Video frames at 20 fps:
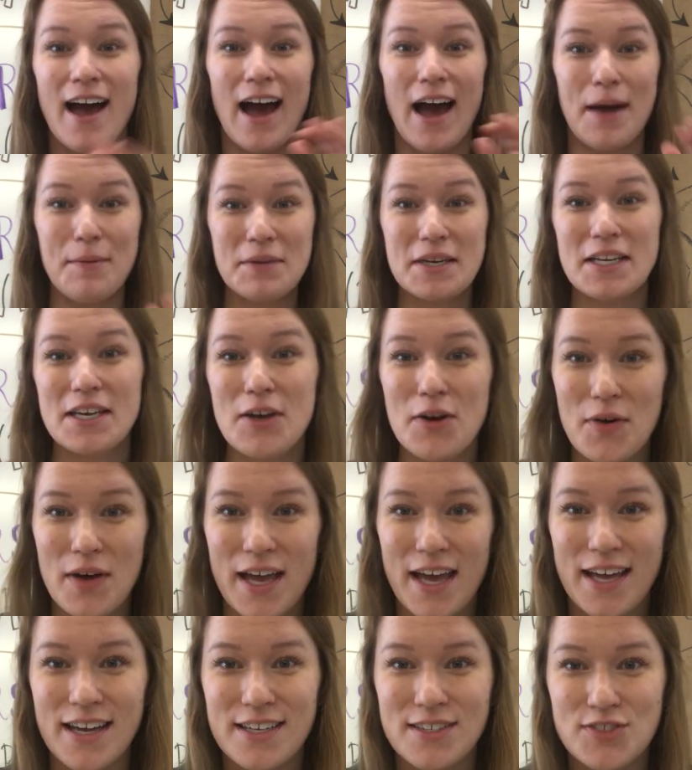I'm gonna go
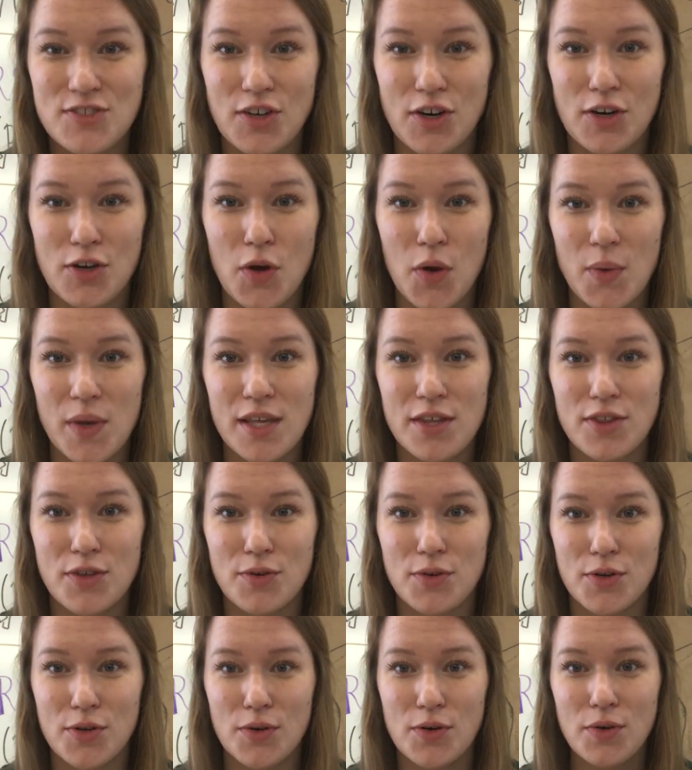ahead and start going
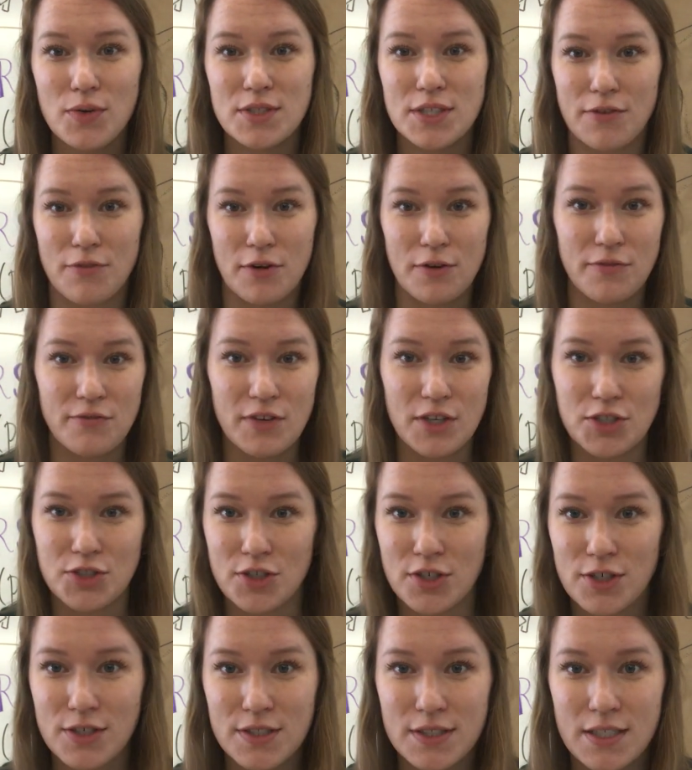through different
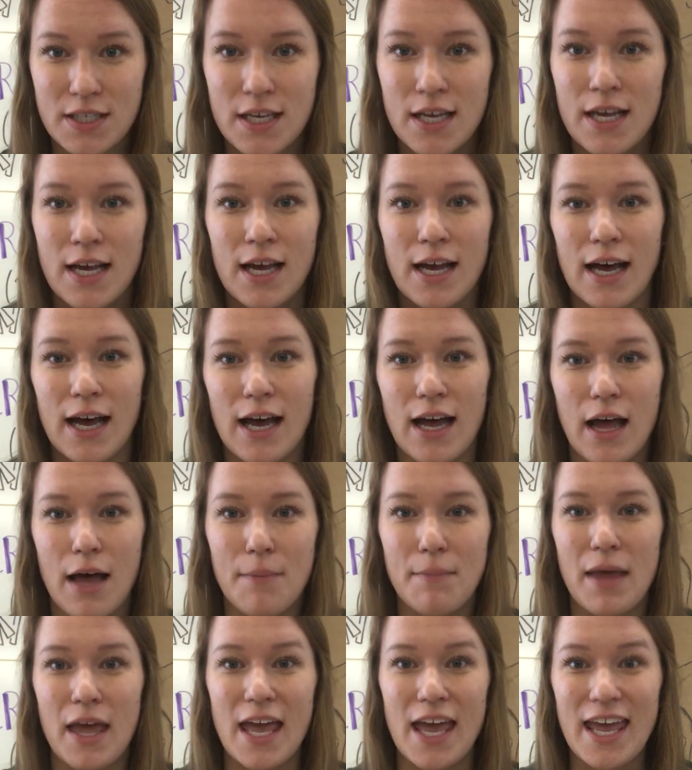features
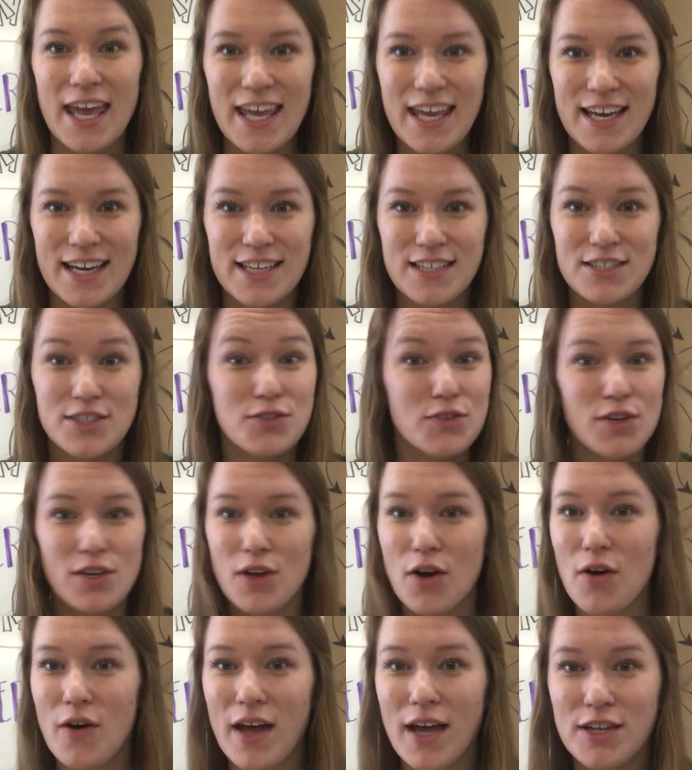and you can
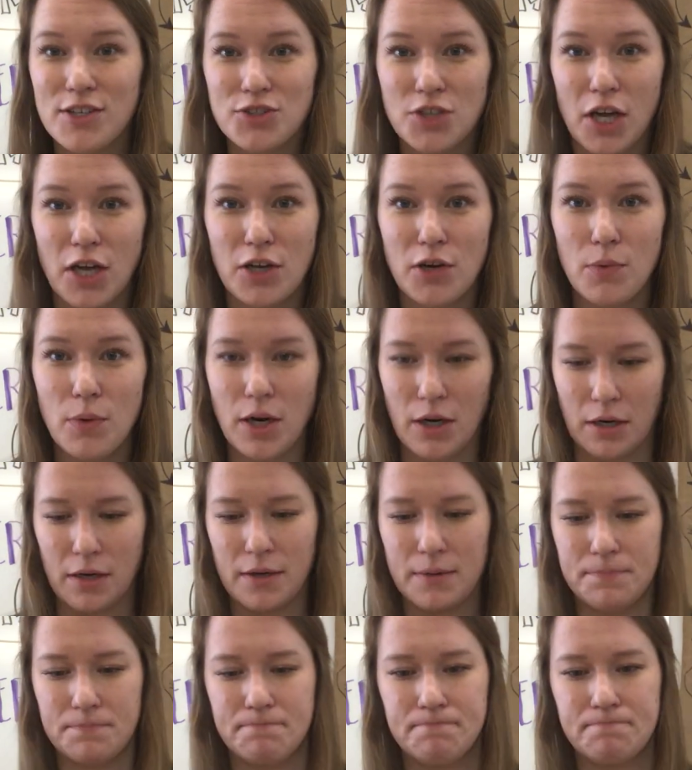go ahead and check your work.